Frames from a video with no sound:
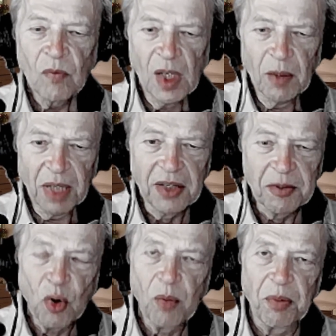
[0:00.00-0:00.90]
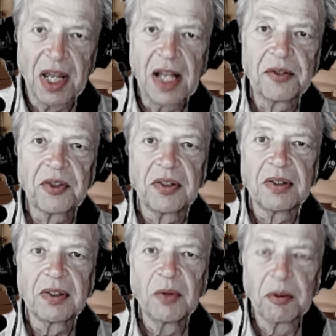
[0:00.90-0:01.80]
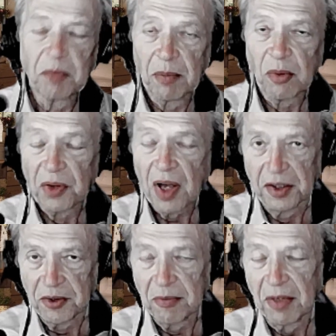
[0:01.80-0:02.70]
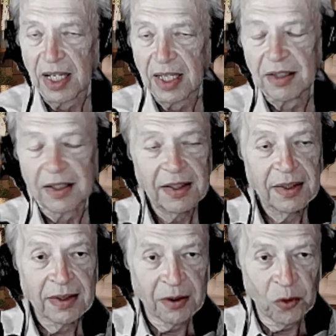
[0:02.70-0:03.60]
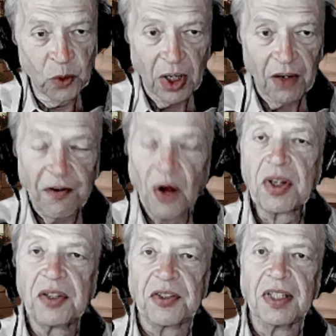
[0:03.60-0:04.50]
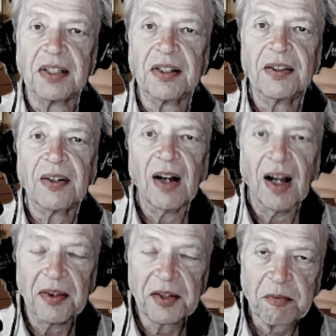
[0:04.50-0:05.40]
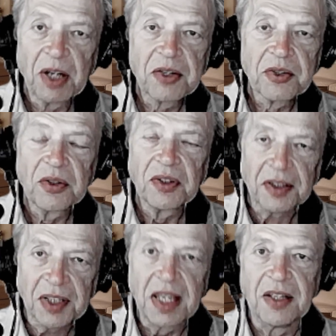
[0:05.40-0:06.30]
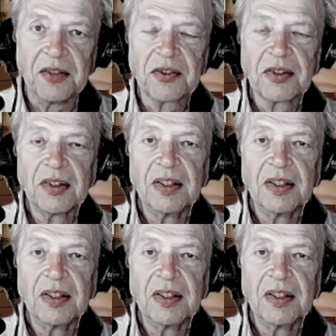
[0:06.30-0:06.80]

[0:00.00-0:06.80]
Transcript: But it's more pronounced with people with autism, and we are focusing on the special needs